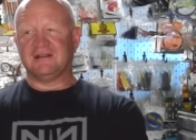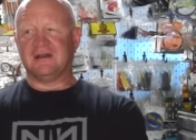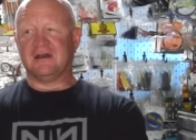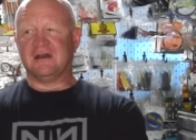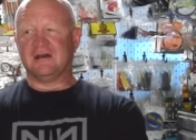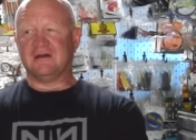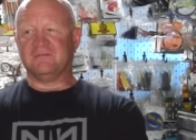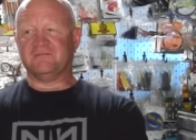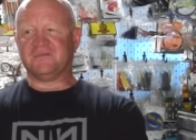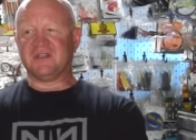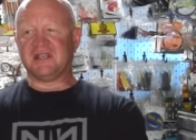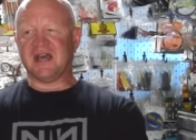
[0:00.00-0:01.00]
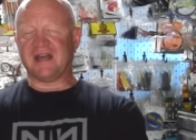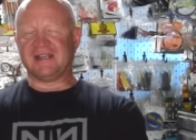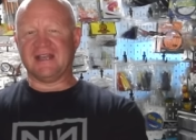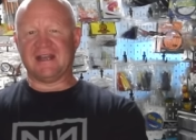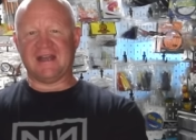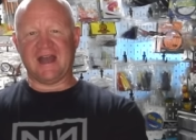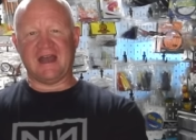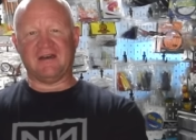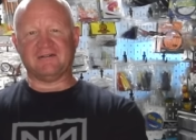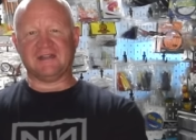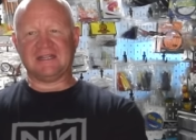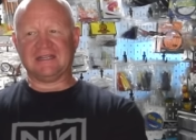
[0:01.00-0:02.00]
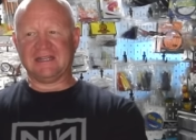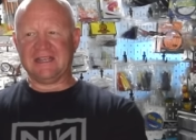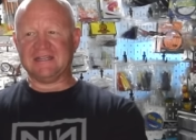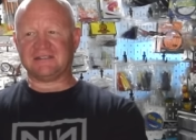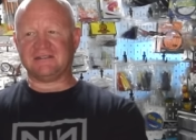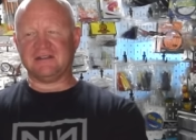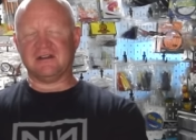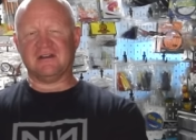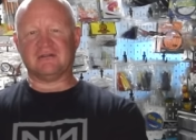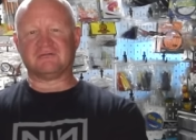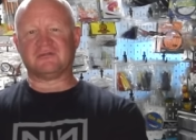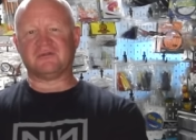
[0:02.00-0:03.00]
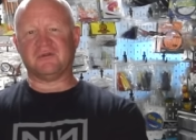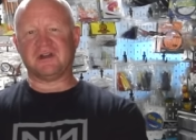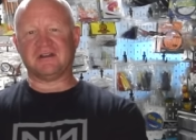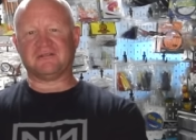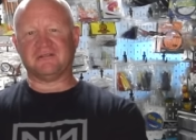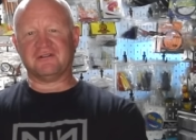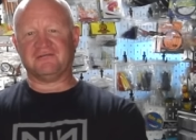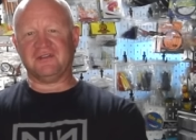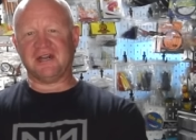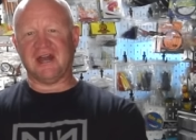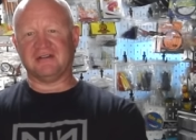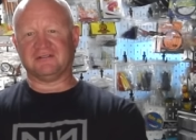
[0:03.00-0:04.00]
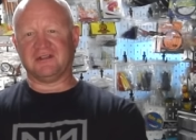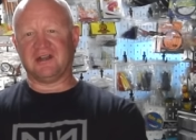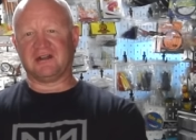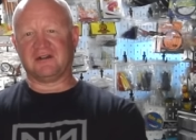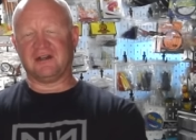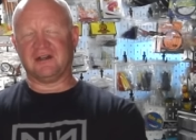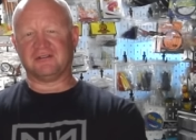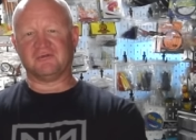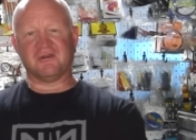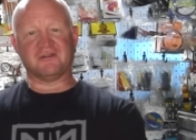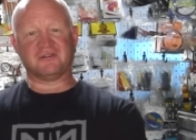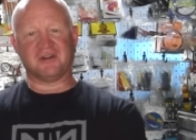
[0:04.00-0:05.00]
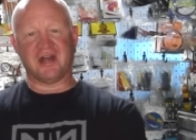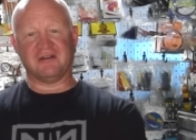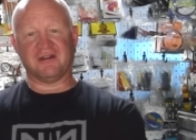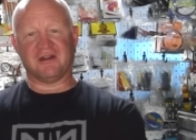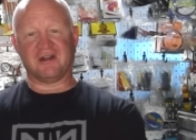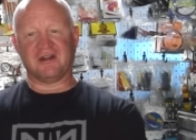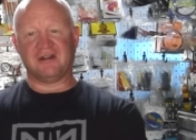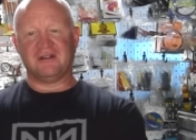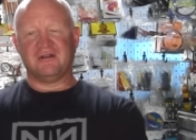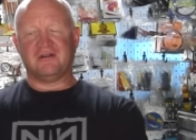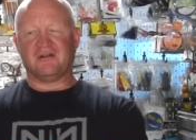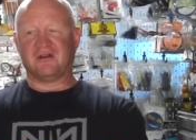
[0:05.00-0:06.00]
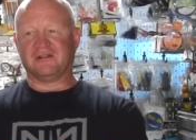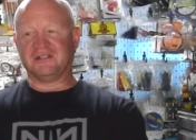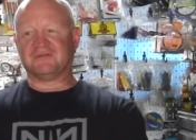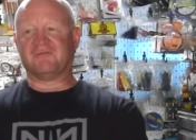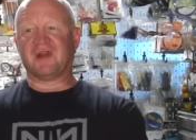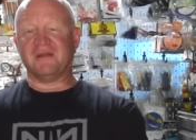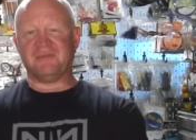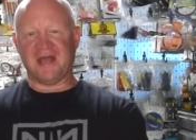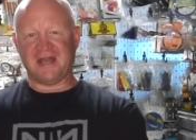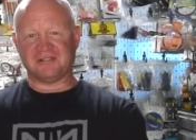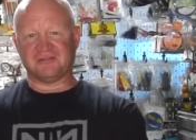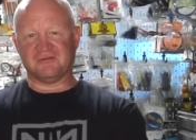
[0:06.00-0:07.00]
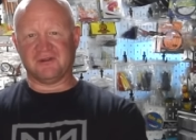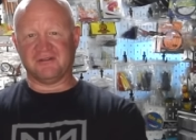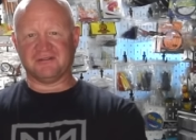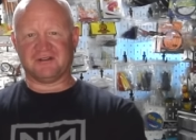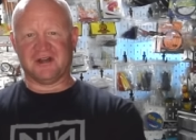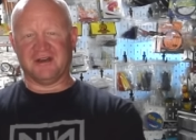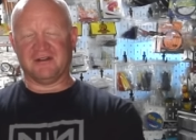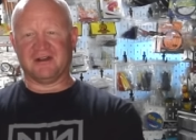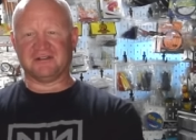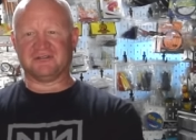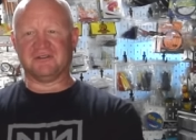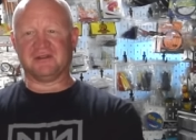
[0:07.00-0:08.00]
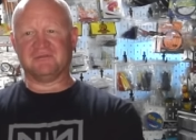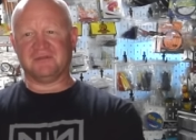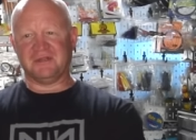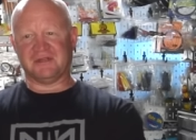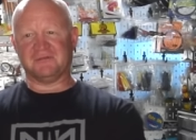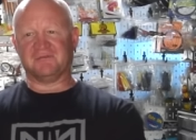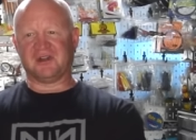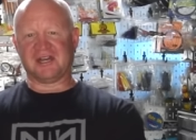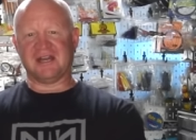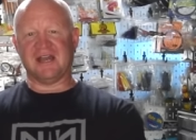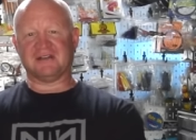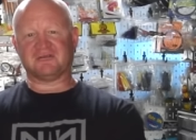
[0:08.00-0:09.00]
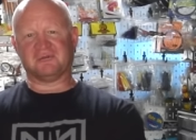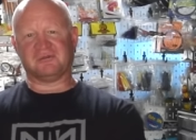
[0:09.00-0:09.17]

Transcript: You got to get it out at least, you know, 20, 30 feet out there to where the trout are, or at least right past to where the trout are, so you can bring a natural